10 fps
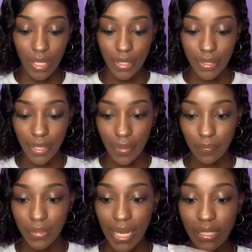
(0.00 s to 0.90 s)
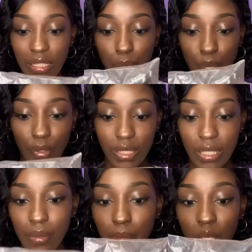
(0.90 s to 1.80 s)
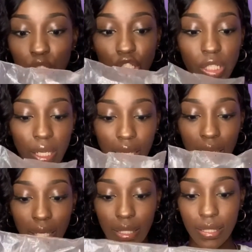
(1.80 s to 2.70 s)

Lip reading: Yep, that's pretty much it.